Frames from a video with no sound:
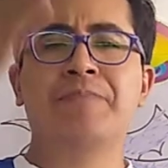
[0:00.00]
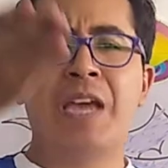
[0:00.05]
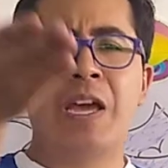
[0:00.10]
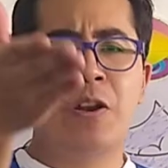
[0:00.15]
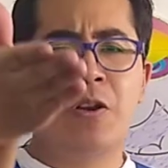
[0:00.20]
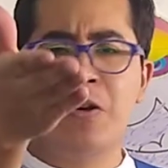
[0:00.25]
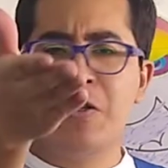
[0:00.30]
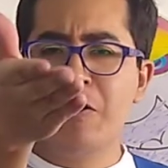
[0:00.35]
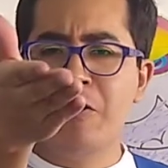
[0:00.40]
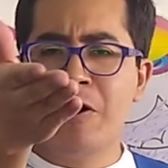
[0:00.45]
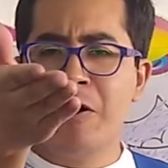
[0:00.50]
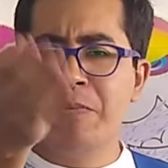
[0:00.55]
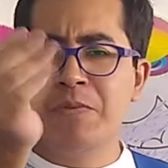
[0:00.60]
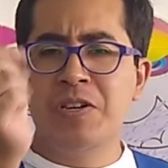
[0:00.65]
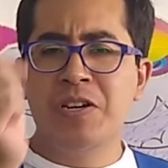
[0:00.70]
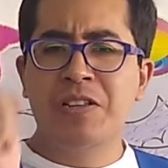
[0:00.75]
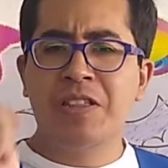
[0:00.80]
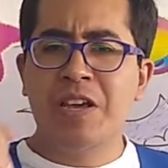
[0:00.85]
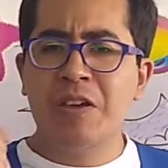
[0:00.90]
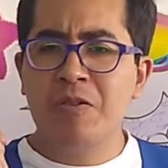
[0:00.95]
another
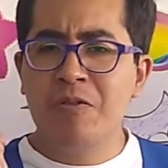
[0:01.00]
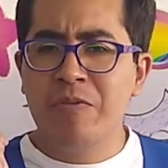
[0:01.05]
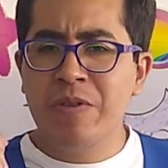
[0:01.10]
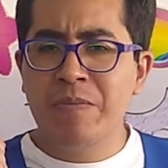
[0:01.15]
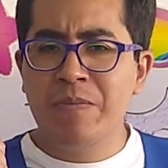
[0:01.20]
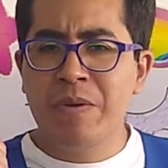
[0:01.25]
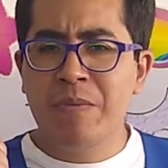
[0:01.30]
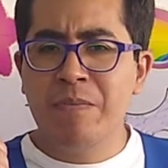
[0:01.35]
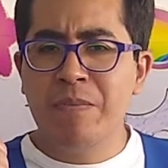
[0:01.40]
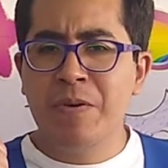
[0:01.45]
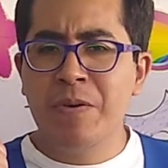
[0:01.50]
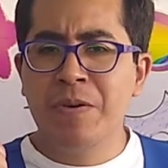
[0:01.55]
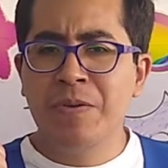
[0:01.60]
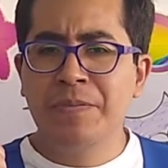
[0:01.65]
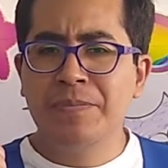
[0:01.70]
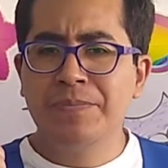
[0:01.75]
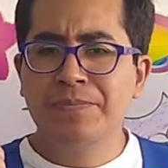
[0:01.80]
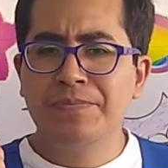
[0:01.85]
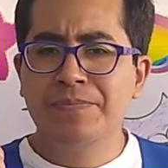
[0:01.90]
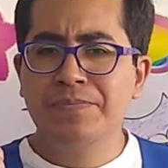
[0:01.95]
object that you
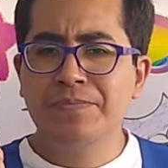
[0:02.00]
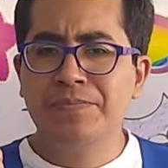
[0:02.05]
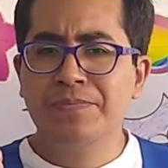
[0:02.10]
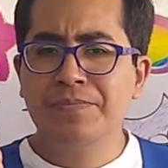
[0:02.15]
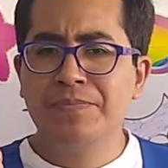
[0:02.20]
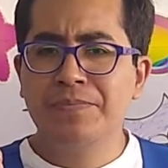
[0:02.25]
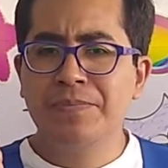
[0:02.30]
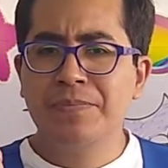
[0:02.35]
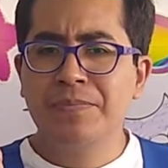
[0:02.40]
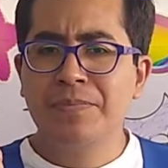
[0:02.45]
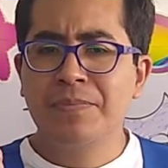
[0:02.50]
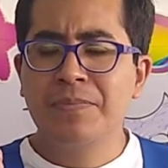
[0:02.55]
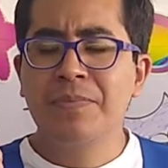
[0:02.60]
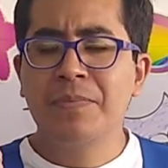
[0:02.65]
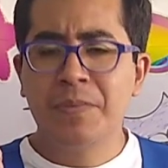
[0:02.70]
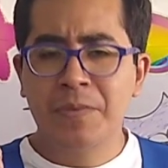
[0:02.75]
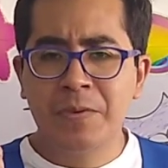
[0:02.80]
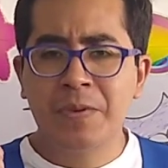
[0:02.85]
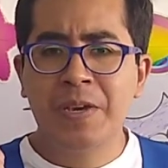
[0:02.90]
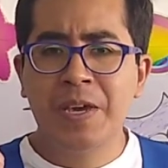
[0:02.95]
remember.
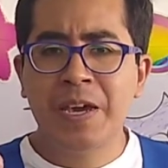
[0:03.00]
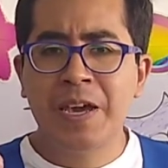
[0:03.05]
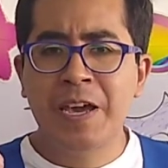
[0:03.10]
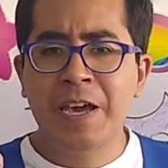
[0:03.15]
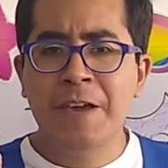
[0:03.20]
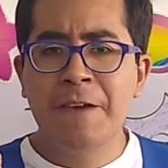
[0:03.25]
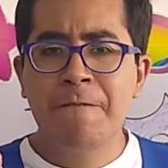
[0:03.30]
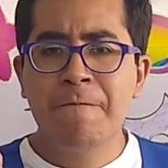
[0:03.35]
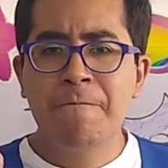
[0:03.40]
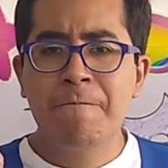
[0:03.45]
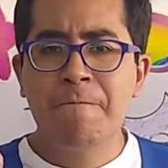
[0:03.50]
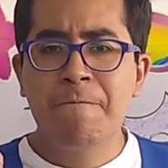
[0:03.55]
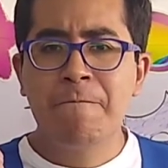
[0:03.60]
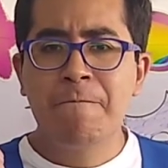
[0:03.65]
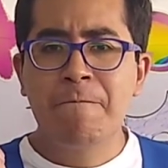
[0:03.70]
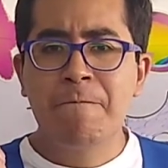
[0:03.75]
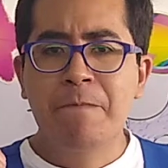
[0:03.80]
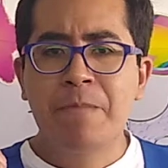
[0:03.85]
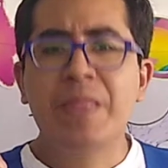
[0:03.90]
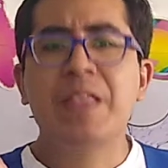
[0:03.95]
Okay,
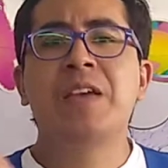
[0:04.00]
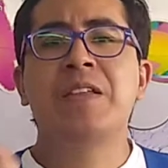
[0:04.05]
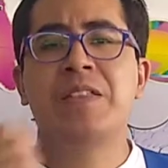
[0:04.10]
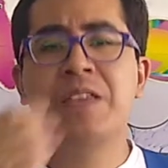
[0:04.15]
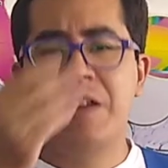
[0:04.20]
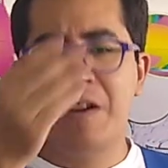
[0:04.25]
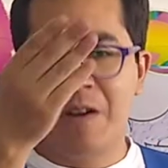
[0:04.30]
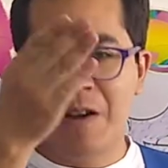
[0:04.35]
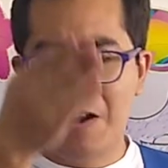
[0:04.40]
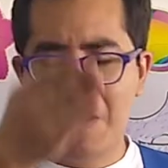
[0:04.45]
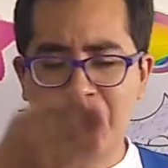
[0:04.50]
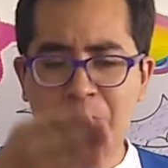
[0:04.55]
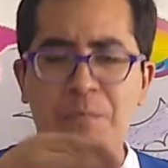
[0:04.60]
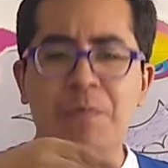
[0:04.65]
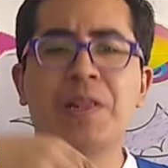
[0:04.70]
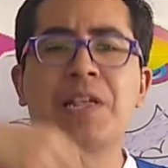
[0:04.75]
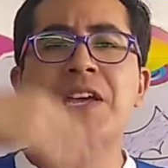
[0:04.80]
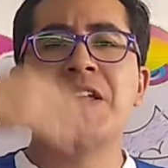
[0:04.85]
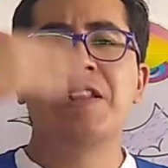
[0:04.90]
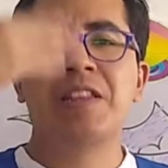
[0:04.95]
the
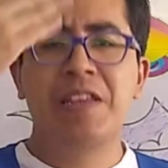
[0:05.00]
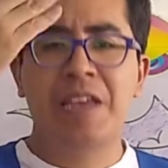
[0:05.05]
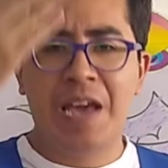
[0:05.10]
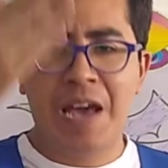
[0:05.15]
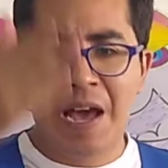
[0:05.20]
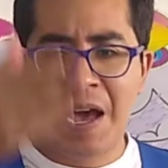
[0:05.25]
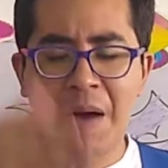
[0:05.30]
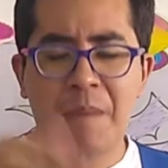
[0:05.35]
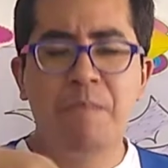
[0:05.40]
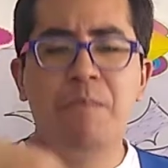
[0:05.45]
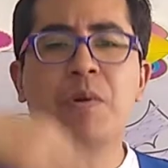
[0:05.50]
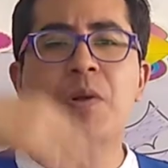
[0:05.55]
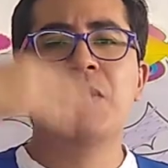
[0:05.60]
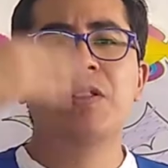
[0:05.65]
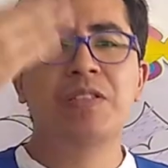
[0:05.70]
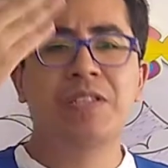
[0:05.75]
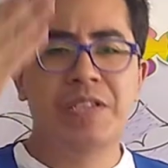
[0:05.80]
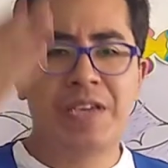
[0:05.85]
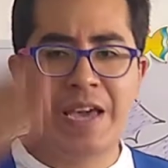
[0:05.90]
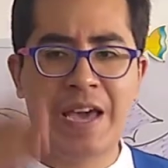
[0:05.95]
airplane, the
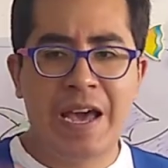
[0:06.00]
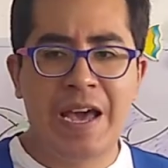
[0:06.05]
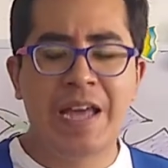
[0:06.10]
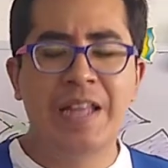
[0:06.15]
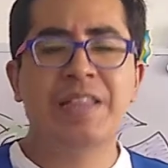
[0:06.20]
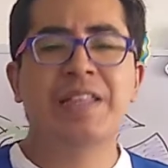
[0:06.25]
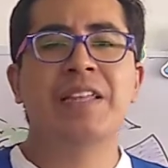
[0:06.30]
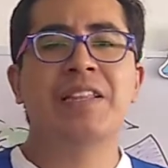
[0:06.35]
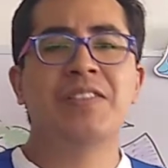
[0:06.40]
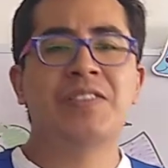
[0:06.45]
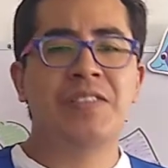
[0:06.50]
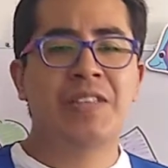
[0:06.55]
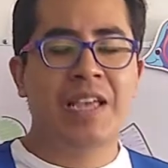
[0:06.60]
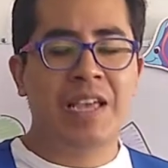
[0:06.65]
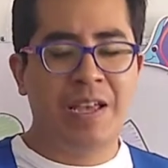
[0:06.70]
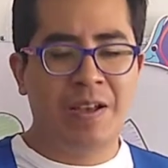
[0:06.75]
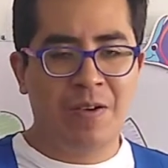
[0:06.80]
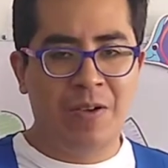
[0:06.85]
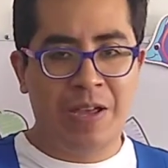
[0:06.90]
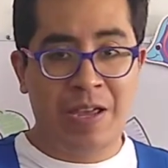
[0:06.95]
apple, the ant,
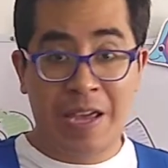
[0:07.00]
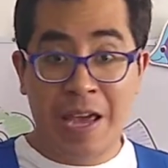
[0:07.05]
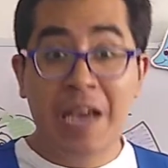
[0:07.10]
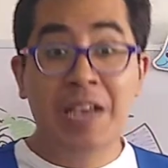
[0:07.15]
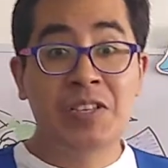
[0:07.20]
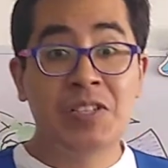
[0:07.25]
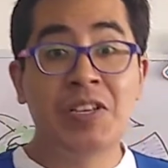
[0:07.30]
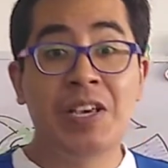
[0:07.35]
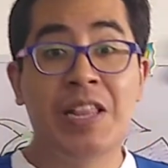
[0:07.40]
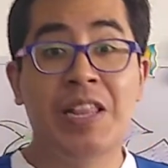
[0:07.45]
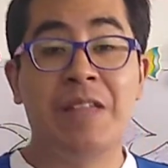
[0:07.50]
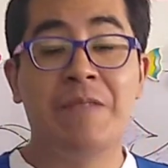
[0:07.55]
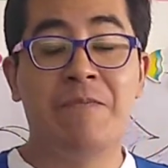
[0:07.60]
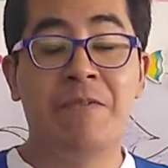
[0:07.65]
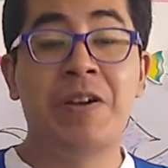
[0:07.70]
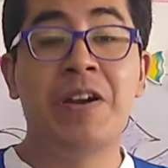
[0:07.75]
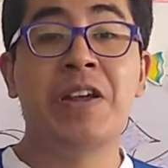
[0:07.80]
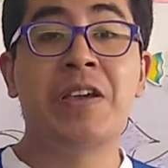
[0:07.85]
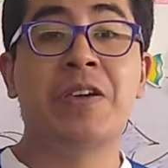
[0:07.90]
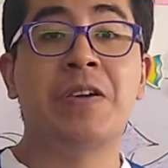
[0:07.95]
excellent,
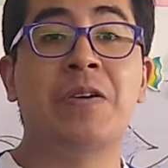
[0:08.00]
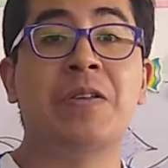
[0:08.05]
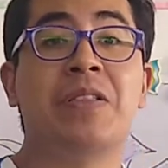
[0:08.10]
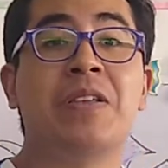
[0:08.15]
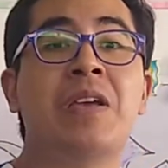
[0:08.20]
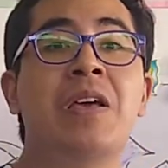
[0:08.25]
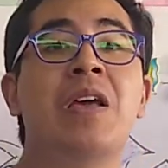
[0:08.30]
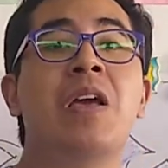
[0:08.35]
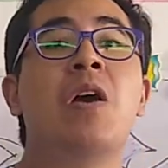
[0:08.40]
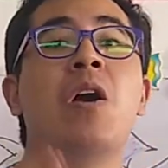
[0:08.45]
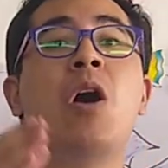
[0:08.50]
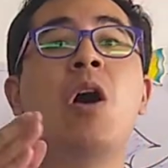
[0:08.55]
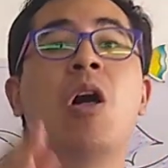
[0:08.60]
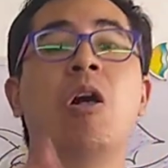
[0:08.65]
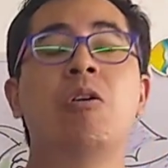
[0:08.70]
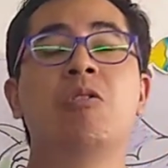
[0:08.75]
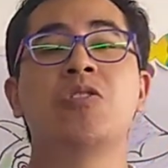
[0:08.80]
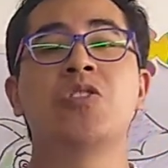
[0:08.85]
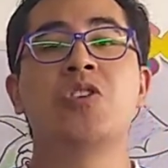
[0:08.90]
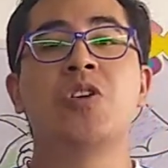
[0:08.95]
very good.
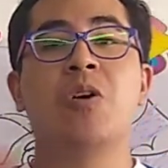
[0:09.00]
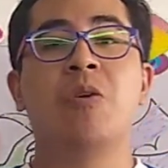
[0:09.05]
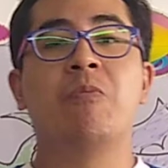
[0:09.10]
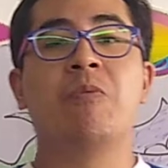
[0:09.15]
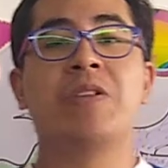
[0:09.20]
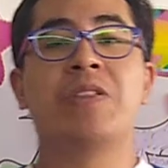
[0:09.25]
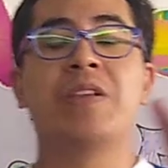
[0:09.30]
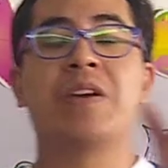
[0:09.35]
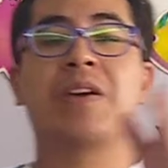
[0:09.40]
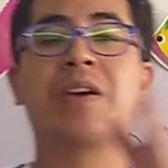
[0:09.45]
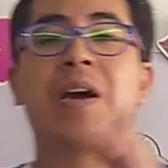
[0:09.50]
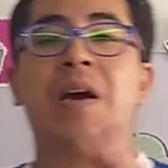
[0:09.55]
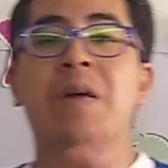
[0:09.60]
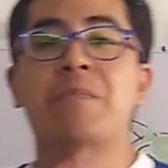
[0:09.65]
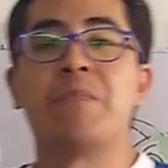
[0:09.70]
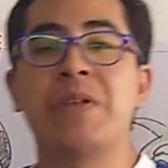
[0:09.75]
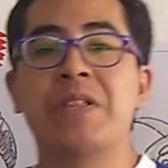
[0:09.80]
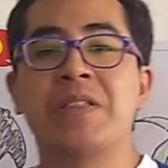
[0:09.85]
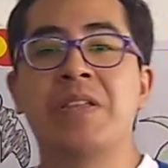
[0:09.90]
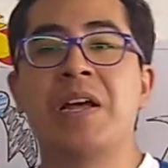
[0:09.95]
Also with the
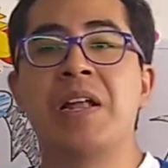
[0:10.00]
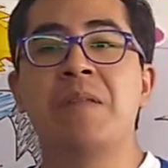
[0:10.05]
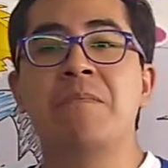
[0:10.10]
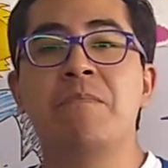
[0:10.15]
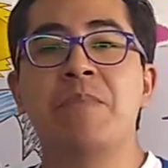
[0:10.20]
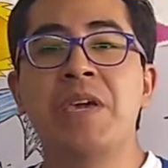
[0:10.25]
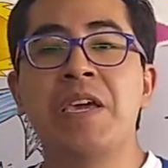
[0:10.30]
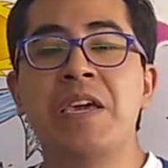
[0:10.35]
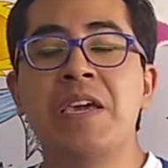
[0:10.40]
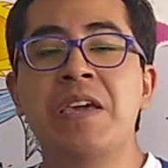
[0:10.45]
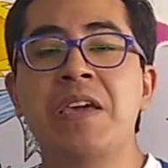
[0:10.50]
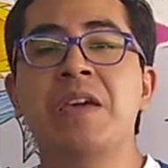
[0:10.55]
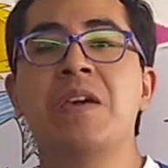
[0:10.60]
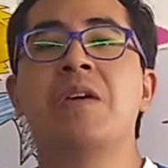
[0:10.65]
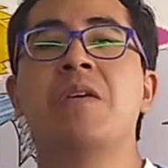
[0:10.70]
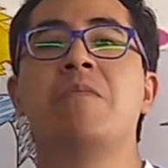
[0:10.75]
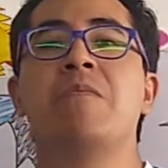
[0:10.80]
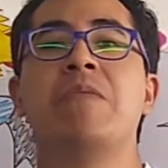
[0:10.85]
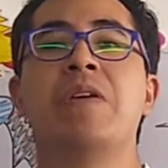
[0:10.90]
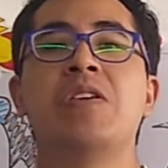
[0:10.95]
capital
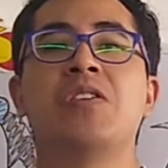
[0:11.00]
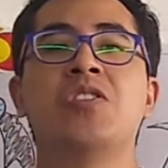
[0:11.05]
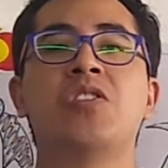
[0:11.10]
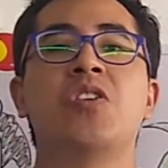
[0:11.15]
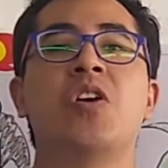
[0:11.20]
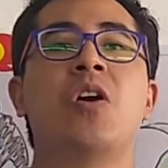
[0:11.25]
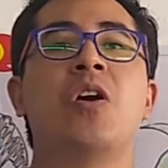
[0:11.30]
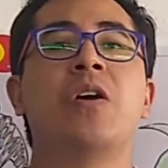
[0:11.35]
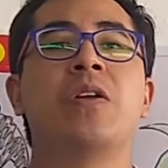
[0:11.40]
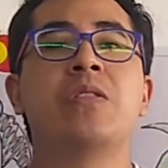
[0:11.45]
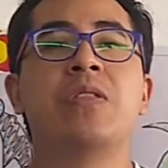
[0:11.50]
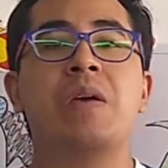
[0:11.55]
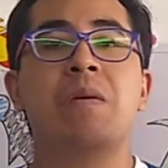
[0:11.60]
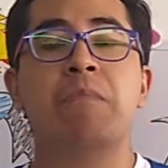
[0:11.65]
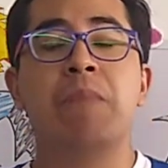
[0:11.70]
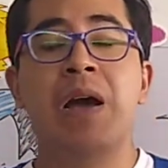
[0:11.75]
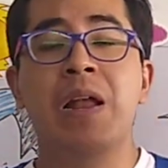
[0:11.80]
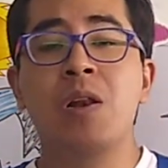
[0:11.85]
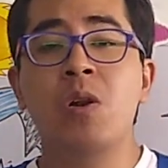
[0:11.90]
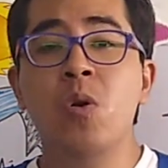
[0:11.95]
B, we saw the
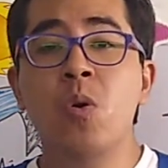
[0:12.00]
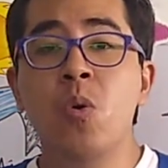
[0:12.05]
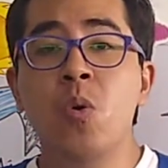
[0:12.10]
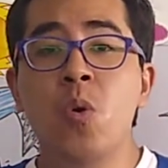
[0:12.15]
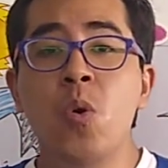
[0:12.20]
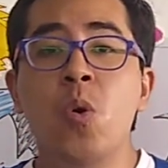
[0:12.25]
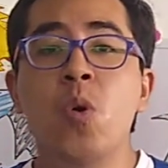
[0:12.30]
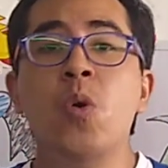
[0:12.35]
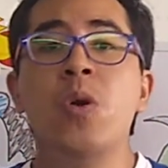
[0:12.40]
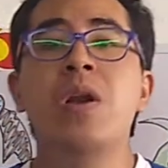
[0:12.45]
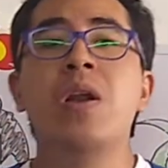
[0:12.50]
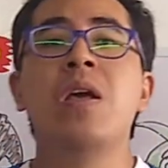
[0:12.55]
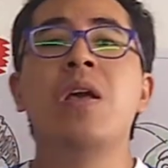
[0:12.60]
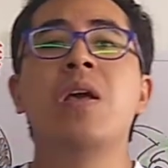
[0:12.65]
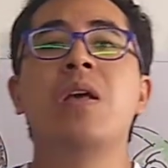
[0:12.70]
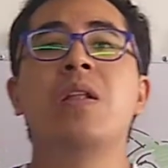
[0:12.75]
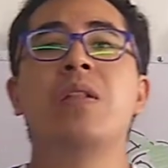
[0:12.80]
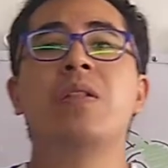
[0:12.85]
balloon,